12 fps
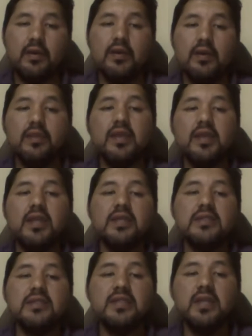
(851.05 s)
Then
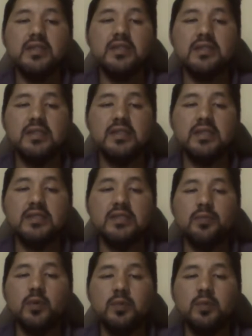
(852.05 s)
sentences,
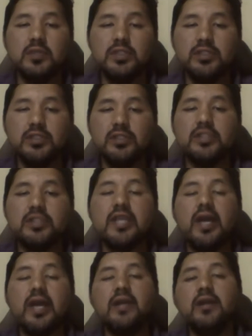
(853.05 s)
propositions,
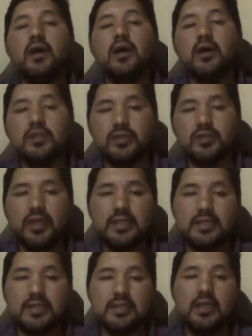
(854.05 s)
and
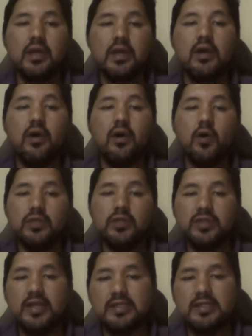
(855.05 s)
utterances.
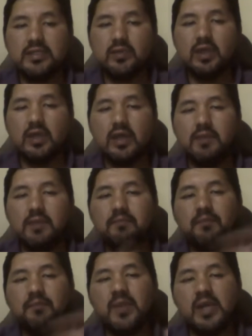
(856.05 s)
Utterances,
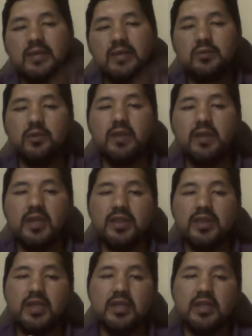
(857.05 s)
perhaps we
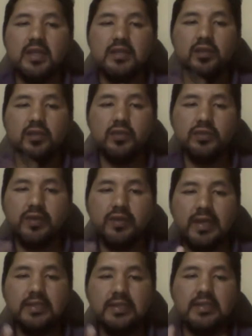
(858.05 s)
might think that
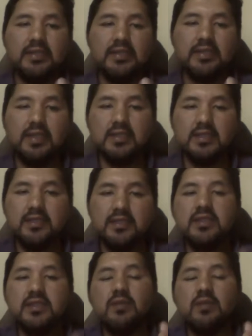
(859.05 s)
utterances,
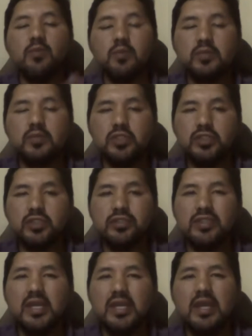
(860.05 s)
sentences, and
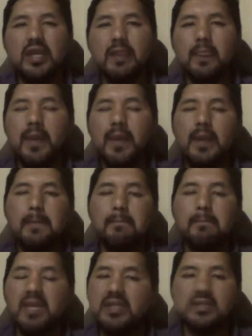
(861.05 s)
propositions, they
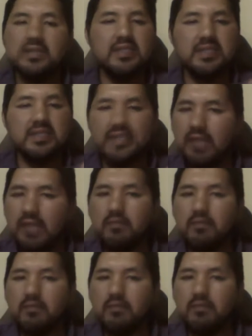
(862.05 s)
mean the
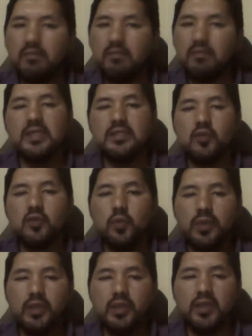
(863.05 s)
same. However, it's
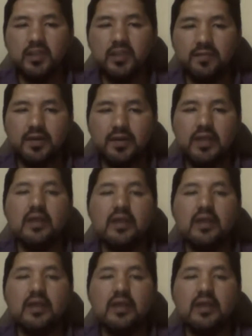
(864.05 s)
completely different.